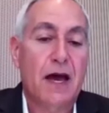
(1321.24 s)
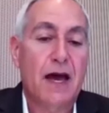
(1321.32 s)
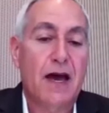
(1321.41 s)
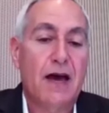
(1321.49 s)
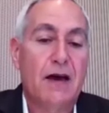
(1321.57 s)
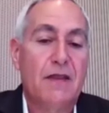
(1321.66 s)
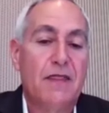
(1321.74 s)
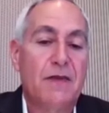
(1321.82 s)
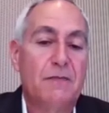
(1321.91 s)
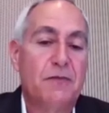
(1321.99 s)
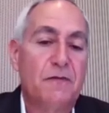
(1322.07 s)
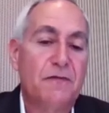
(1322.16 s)
The
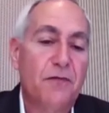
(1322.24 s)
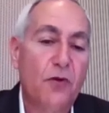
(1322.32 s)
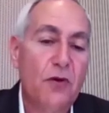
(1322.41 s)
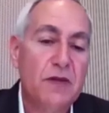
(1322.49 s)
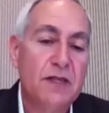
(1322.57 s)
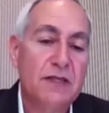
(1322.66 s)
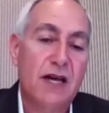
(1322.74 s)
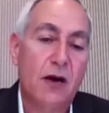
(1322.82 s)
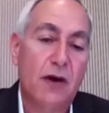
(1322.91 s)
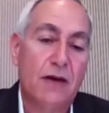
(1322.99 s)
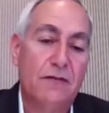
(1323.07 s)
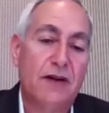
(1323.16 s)
performance,
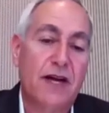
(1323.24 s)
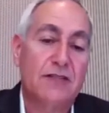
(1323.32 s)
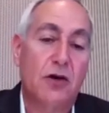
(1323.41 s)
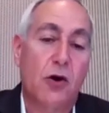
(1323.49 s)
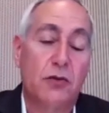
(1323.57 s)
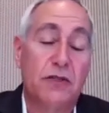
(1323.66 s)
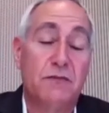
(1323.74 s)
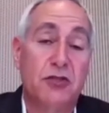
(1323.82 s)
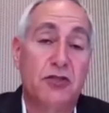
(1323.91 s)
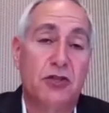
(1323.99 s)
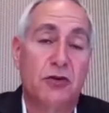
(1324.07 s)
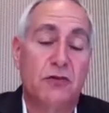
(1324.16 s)
however, has only been
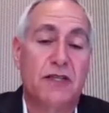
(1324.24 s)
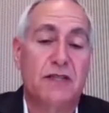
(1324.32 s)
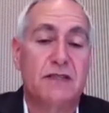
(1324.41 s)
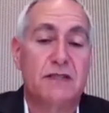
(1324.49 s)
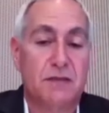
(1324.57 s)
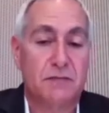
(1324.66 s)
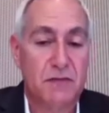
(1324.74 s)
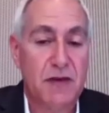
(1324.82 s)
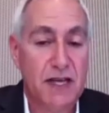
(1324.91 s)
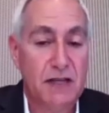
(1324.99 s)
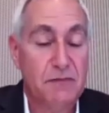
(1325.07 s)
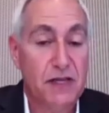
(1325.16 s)
shown in
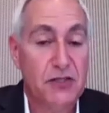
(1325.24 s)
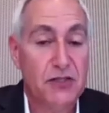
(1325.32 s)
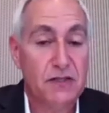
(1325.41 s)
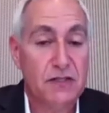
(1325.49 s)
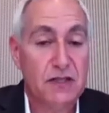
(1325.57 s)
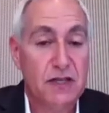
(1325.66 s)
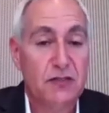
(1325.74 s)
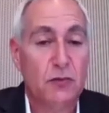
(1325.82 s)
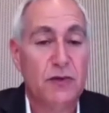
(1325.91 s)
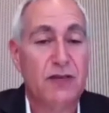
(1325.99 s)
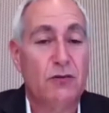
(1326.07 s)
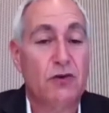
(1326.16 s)
symptomatic patients. So
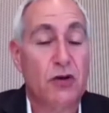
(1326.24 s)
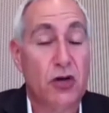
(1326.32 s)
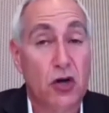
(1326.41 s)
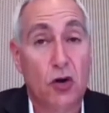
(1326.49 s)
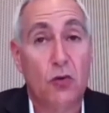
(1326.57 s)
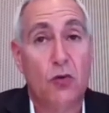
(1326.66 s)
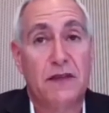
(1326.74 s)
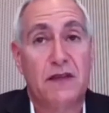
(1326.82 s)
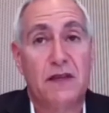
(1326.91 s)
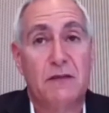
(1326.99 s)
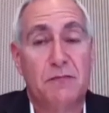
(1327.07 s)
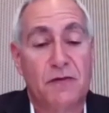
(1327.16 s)
we don't know what
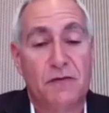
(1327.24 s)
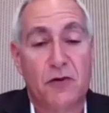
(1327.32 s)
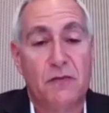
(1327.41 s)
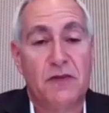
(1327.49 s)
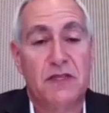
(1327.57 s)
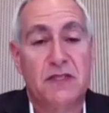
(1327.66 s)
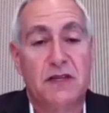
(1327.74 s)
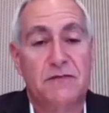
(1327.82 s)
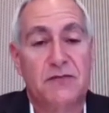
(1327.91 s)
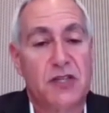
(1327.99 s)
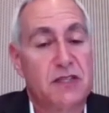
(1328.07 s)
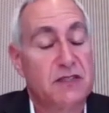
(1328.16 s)
the performance
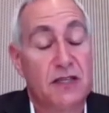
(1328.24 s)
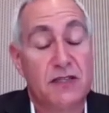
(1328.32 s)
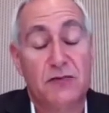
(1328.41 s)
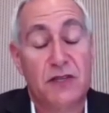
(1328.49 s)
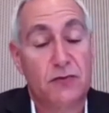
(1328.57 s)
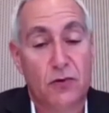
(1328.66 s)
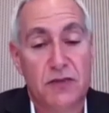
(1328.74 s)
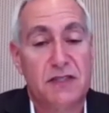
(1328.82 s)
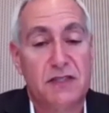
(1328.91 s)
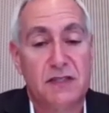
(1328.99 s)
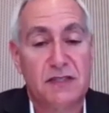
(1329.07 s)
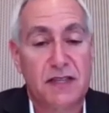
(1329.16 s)
of chest x-rays or
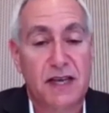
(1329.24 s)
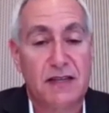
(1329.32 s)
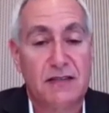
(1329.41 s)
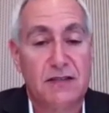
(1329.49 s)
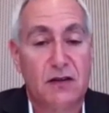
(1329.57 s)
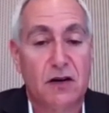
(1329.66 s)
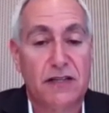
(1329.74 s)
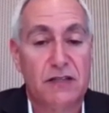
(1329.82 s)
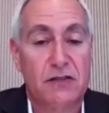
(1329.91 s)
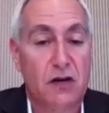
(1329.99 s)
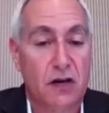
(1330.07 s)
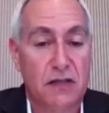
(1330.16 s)
CT scans are
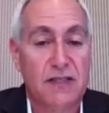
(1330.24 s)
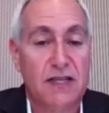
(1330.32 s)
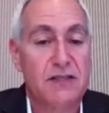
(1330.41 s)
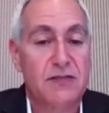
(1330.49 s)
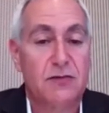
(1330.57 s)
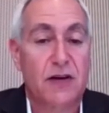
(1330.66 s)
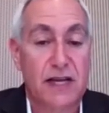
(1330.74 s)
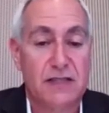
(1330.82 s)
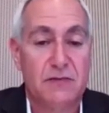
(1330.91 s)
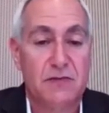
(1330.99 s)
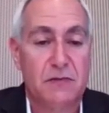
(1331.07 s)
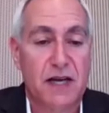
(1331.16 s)
in contacts who are
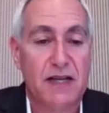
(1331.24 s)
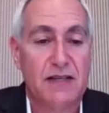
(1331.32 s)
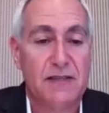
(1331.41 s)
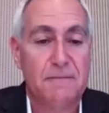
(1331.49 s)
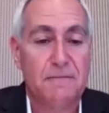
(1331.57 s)
asymptomatic.